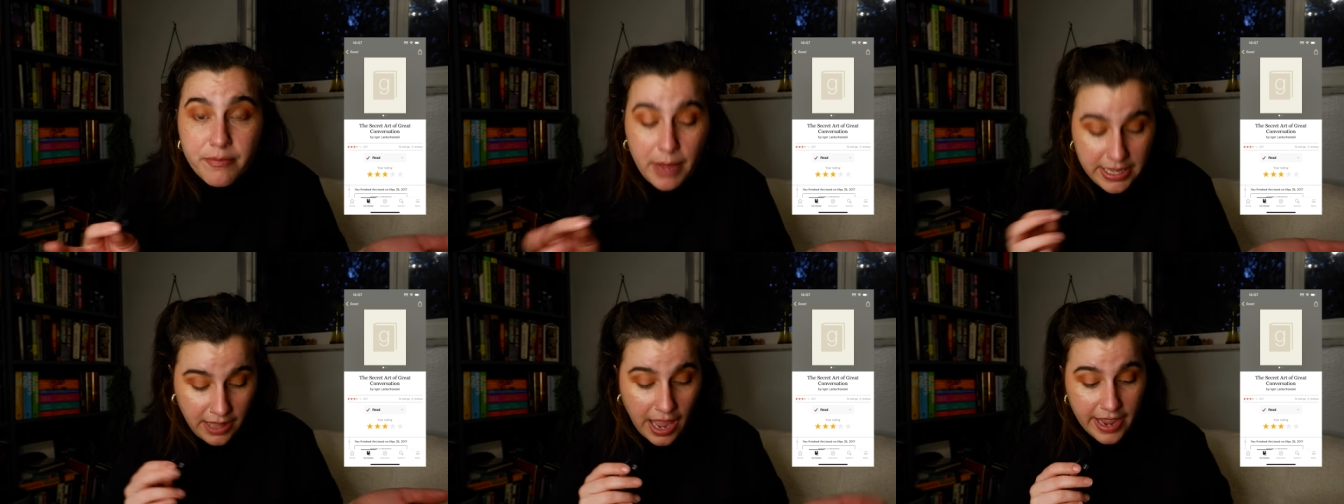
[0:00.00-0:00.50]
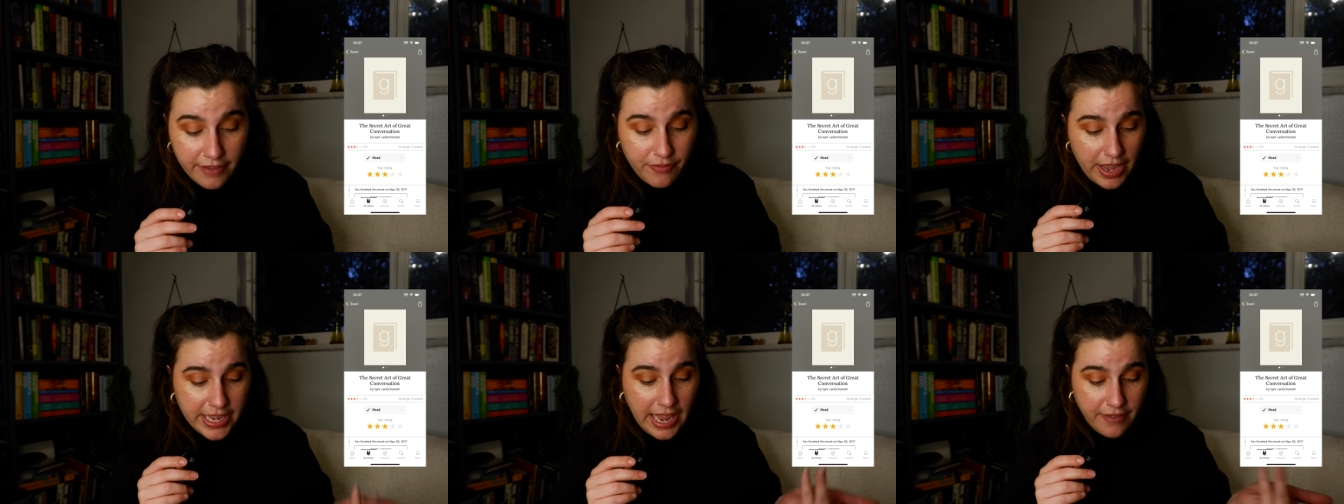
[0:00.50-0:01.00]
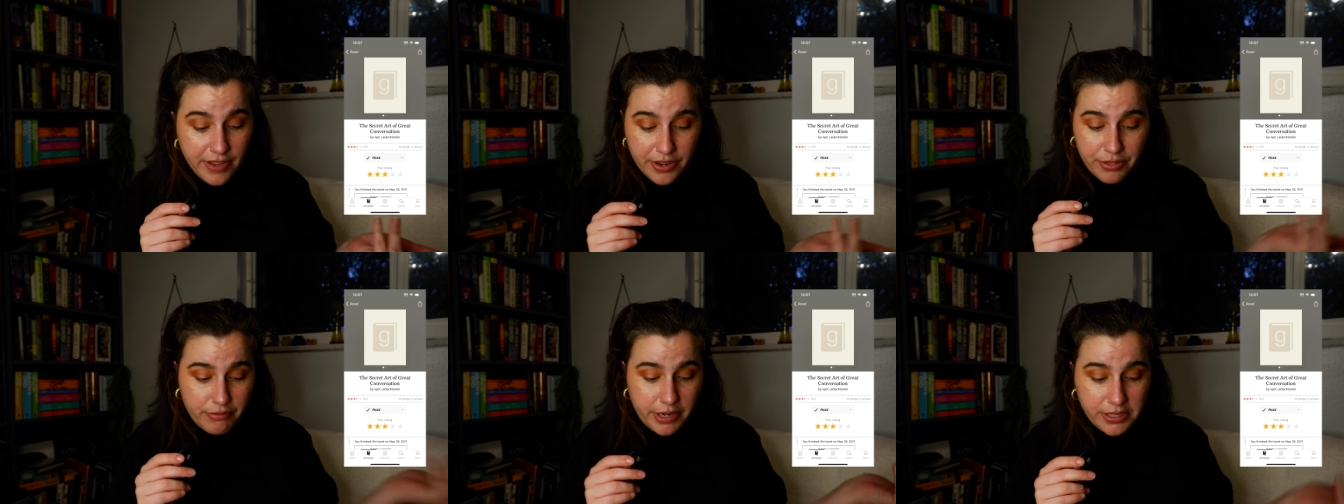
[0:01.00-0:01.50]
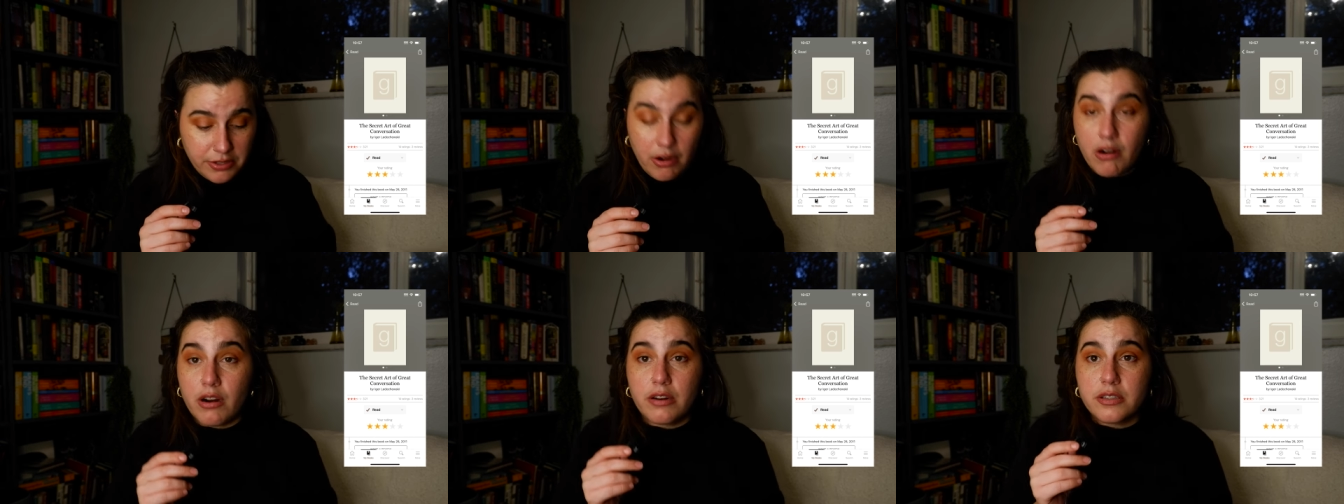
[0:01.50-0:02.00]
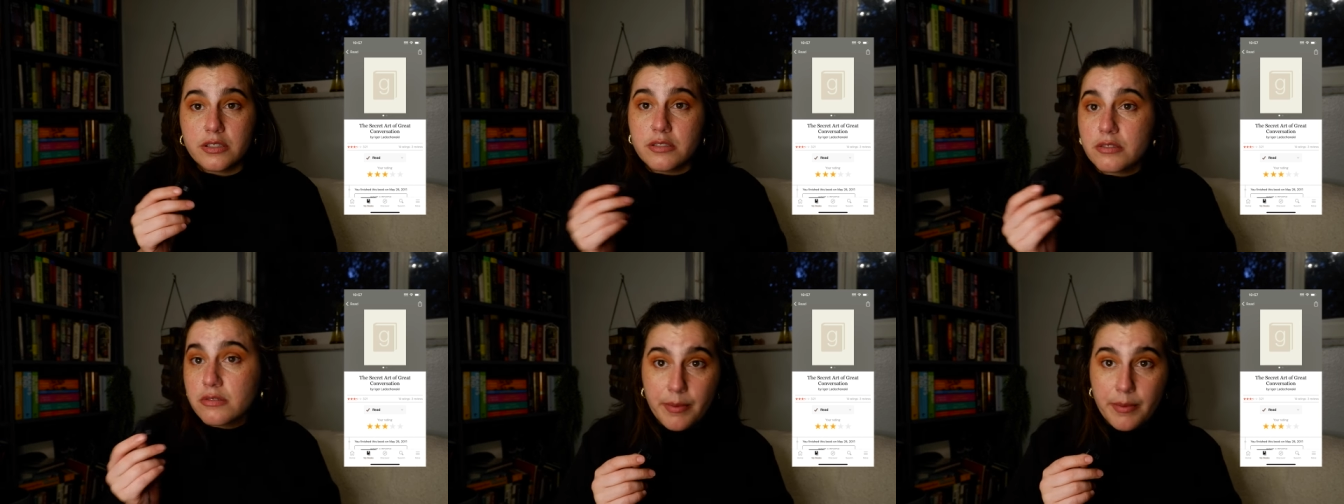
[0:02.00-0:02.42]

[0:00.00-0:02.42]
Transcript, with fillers: of my life. I gave it 3 stars.